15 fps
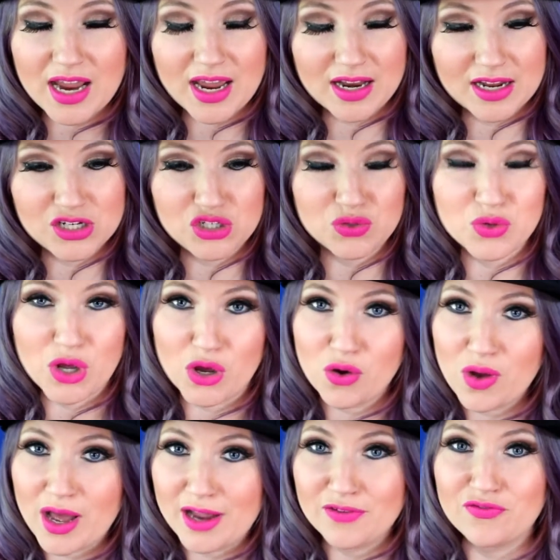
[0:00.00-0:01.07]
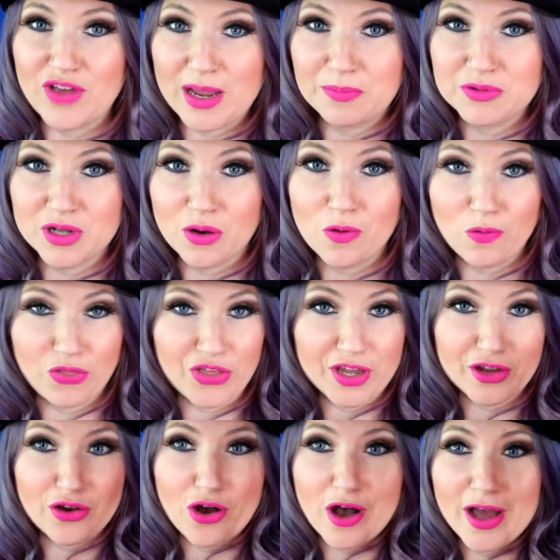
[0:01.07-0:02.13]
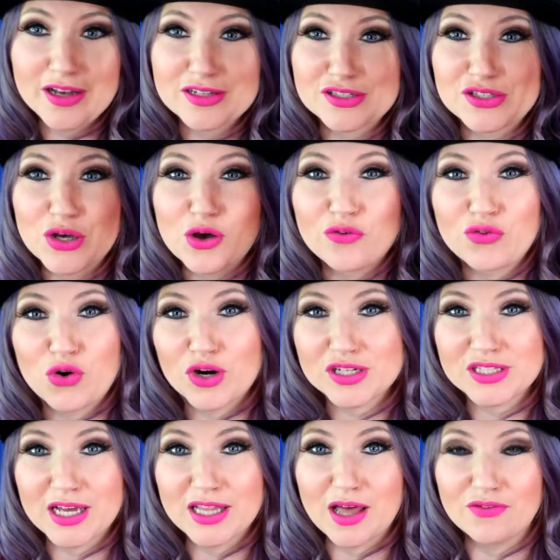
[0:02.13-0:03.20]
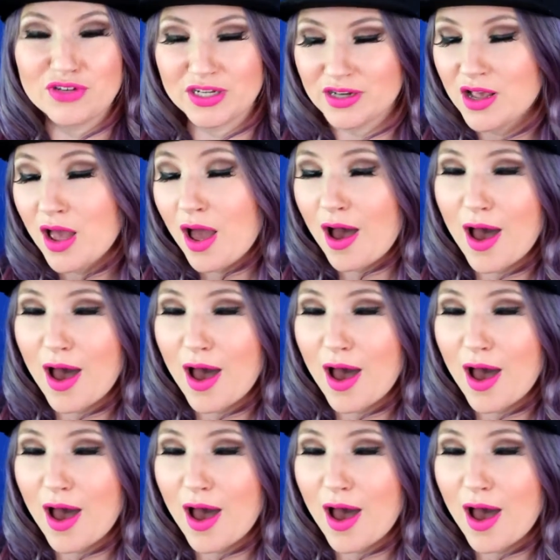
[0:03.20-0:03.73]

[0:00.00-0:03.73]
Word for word: and as you know, I vaped the whole thing gone, so of course I loved it.